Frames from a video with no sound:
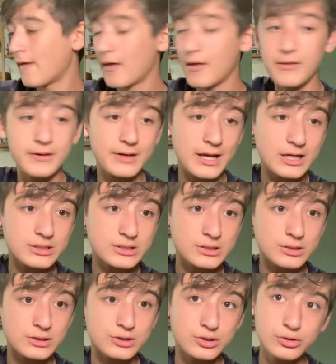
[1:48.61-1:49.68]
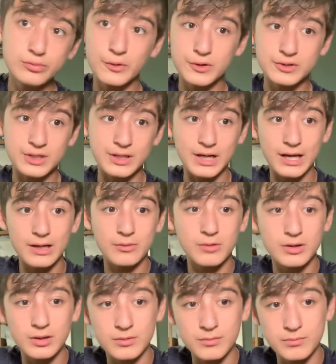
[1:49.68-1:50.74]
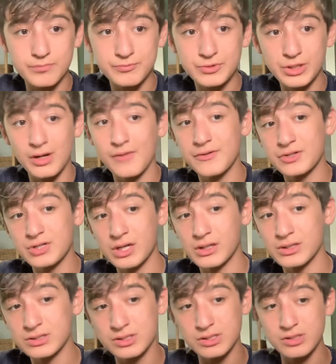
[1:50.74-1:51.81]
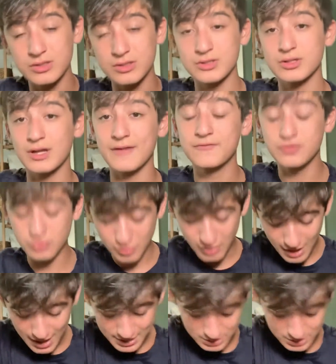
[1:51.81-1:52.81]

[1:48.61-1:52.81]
The next two books I kind of want to check off the checklist is yours. I've tried